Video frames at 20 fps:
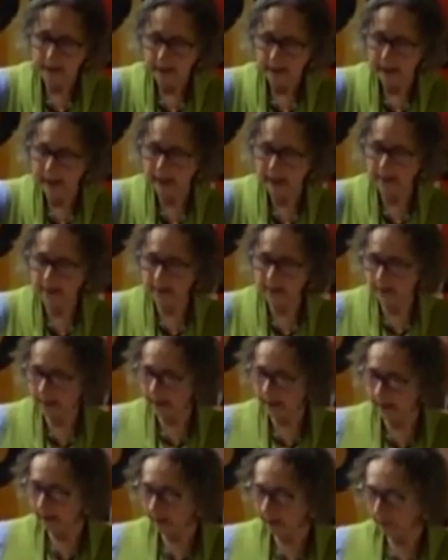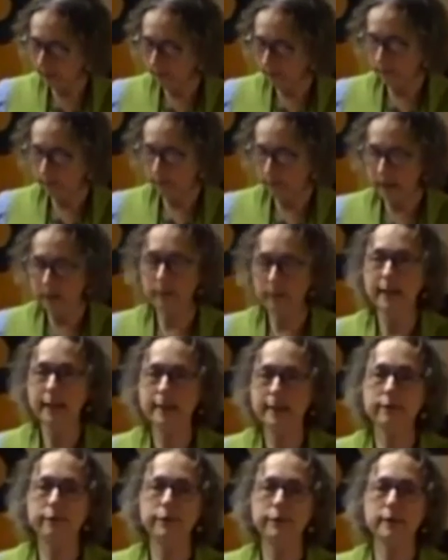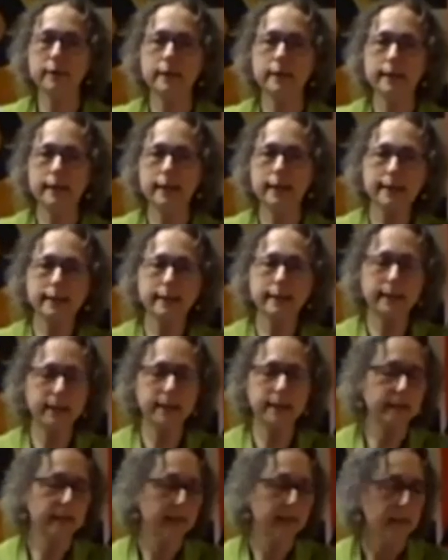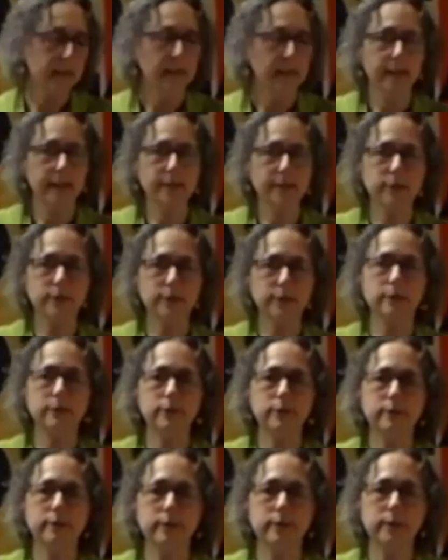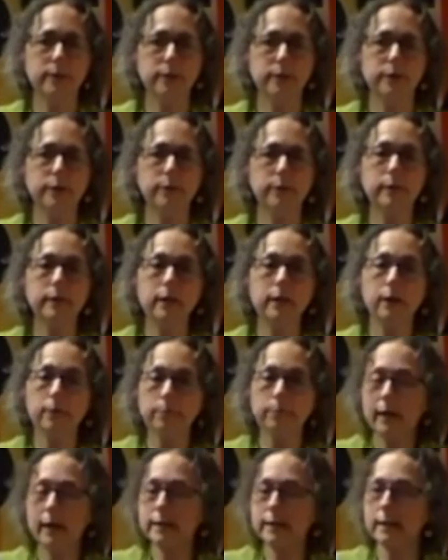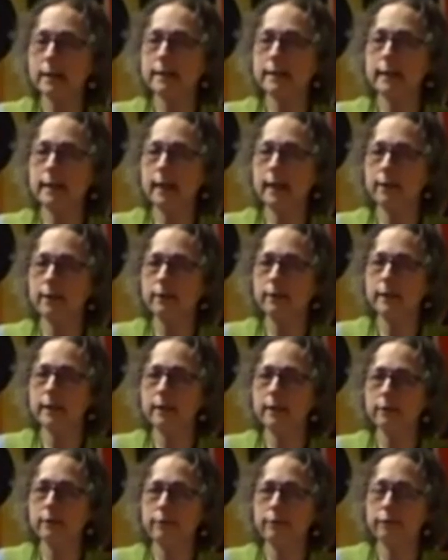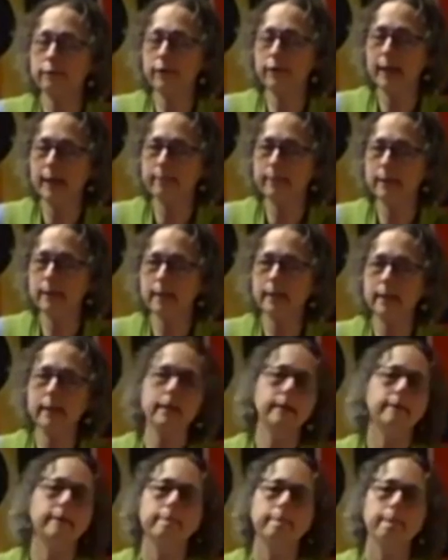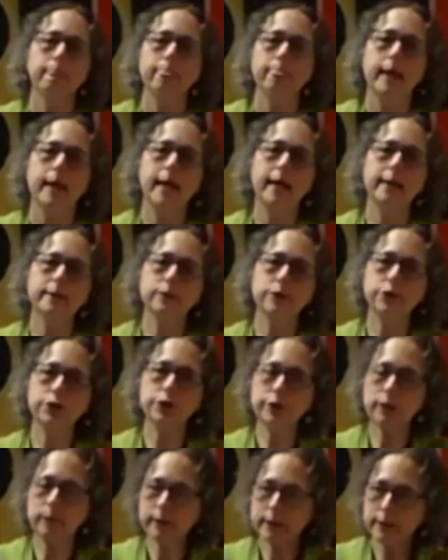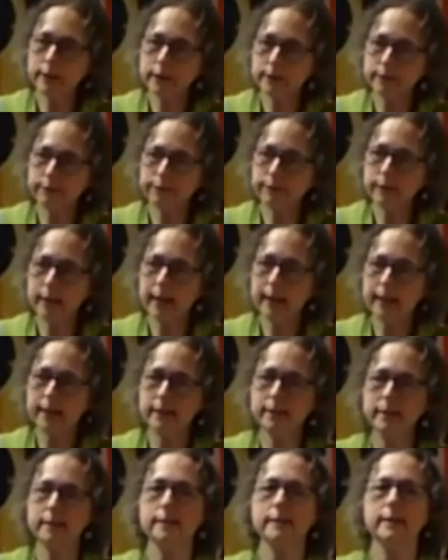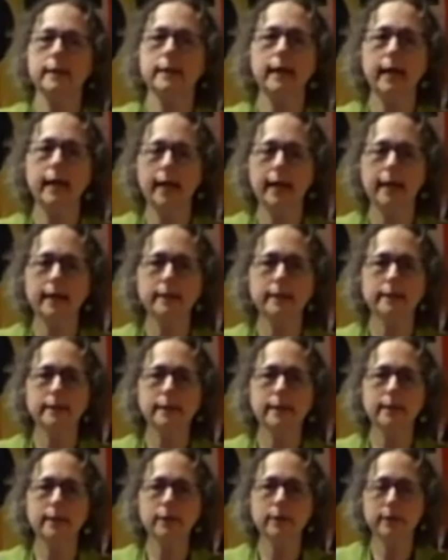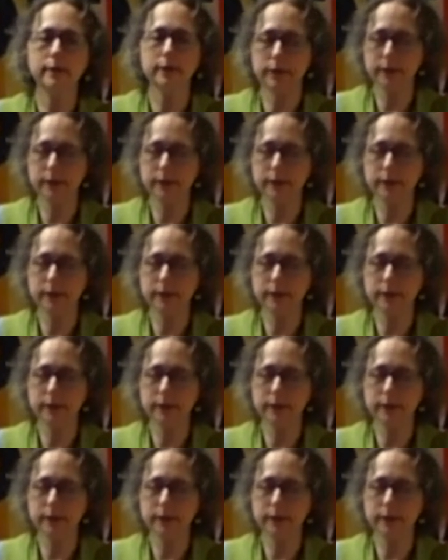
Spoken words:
And one way to feel connected is to do an art project together in your family, and to show it to your friends and encourage